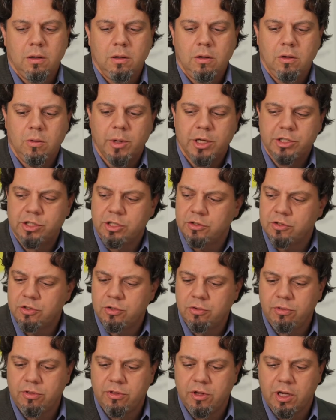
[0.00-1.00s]
You mentioned
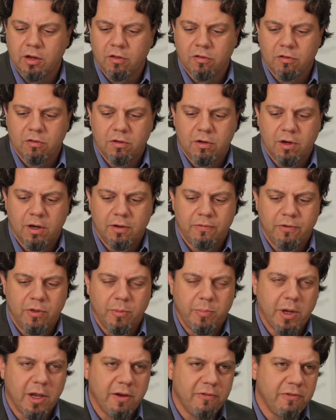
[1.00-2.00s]
two things for the
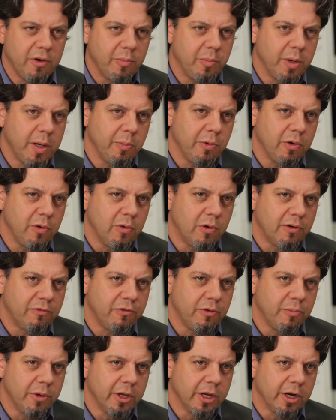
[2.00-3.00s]
benefit of people who aren't
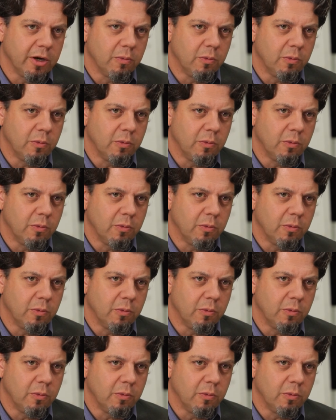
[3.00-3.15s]
familiar.